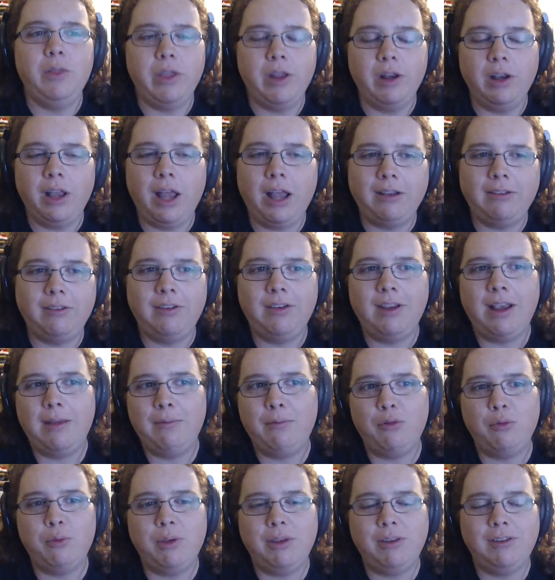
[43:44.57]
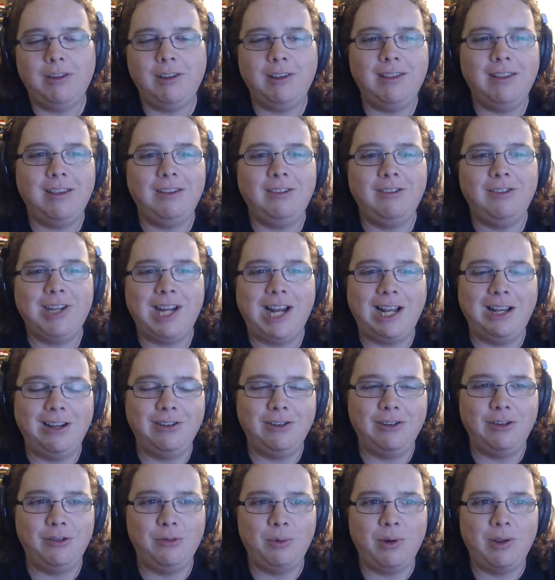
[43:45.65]
lots of times we see these
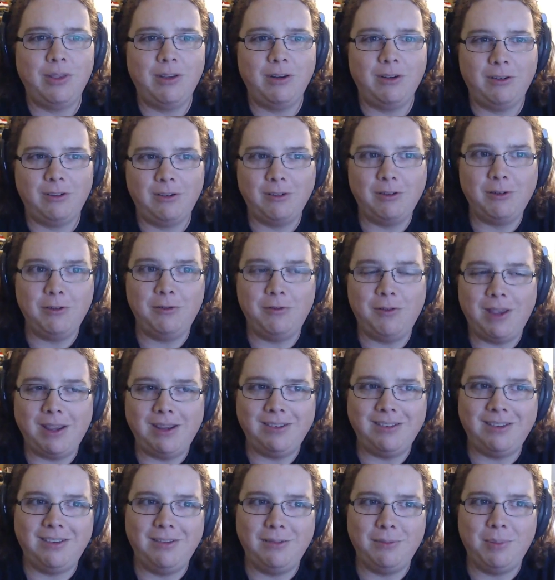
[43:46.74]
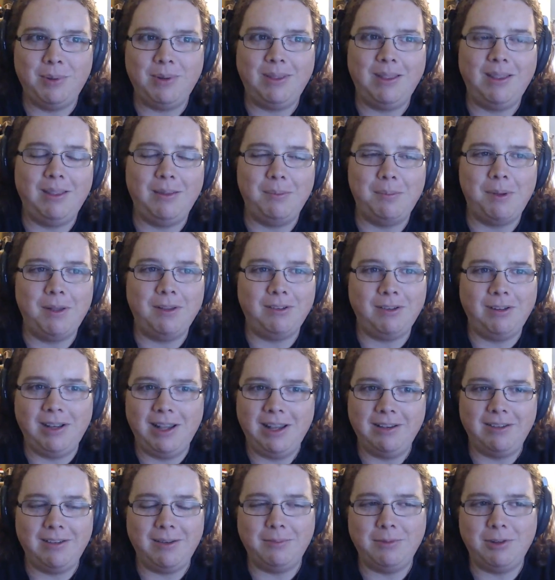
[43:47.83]
challenges where it's 2 phases, but then the puzzle
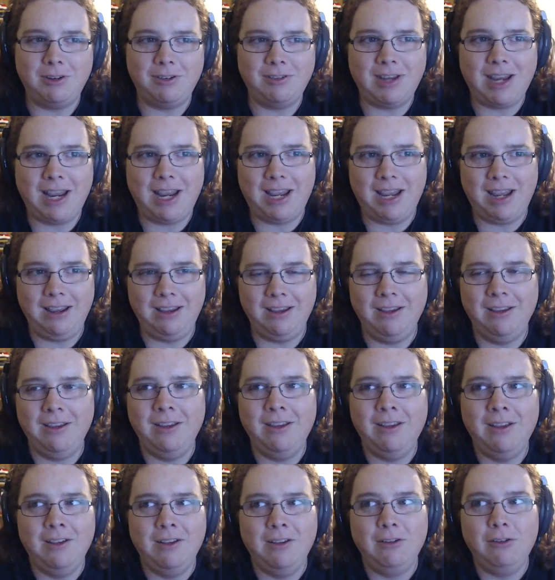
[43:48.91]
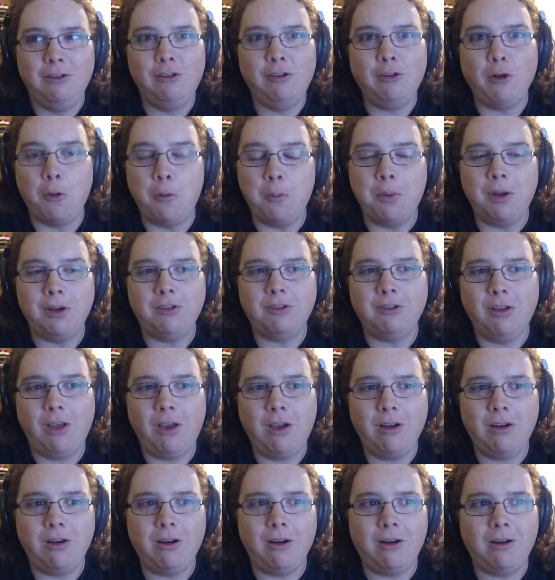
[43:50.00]
ends up just taking so much
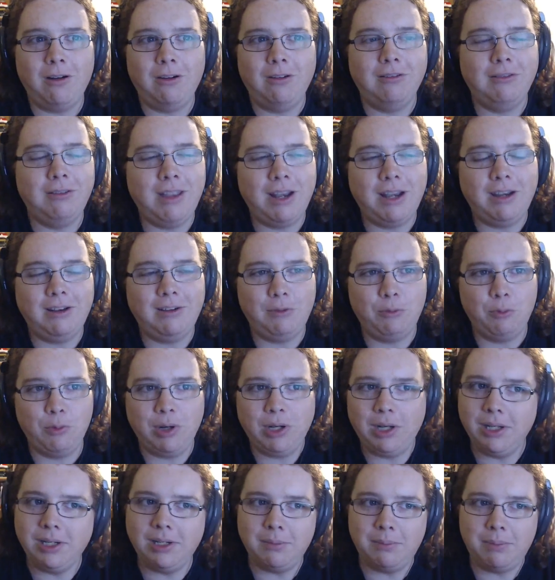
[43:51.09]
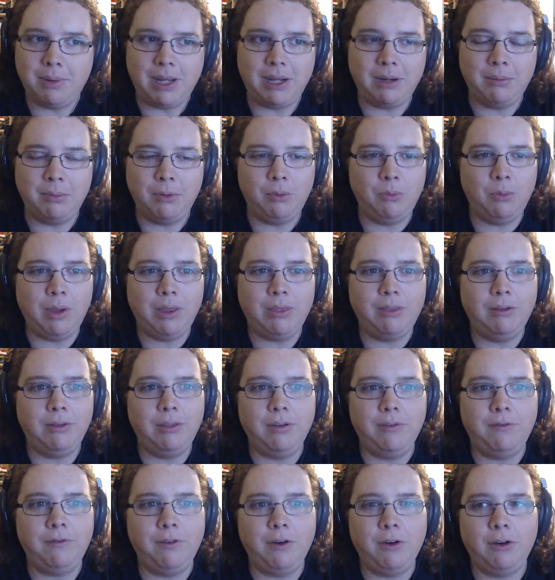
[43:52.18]
longer that it's really debatable whether
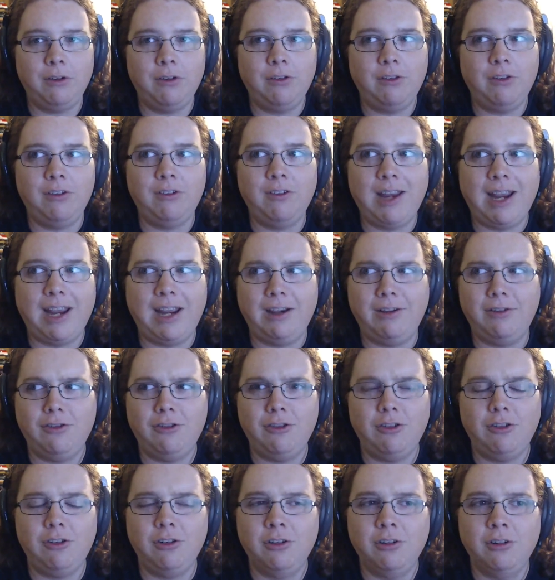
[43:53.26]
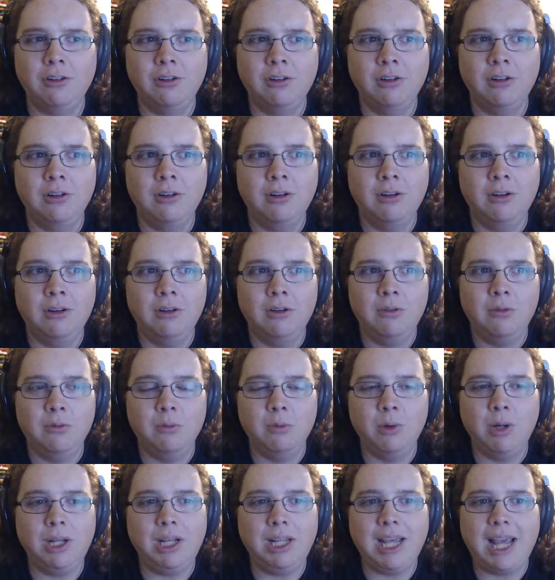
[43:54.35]
the first stage
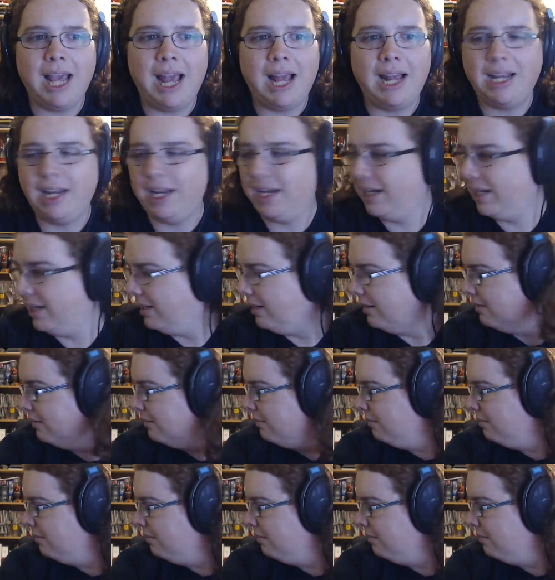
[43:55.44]
really had any